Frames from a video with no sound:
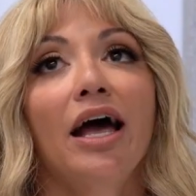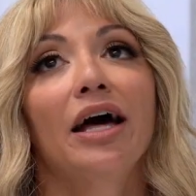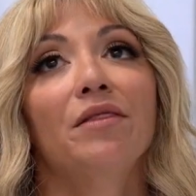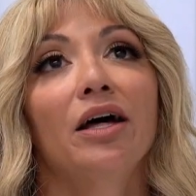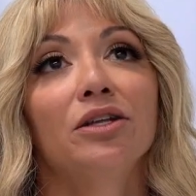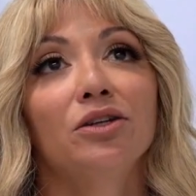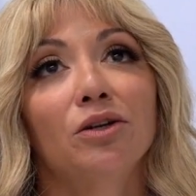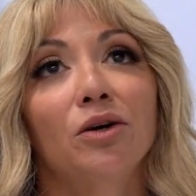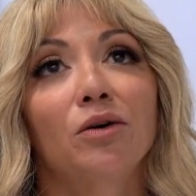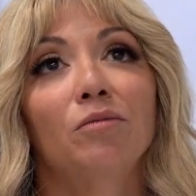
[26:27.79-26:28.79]
And then,
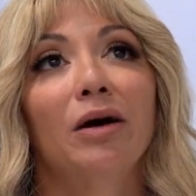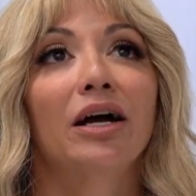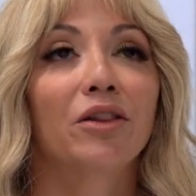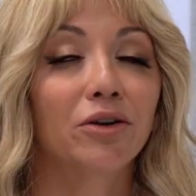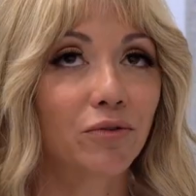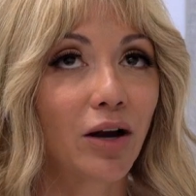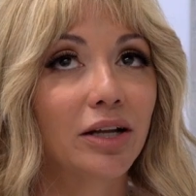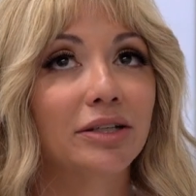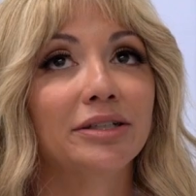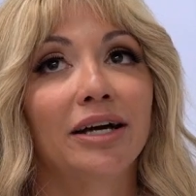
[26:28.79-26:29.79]
my other friend,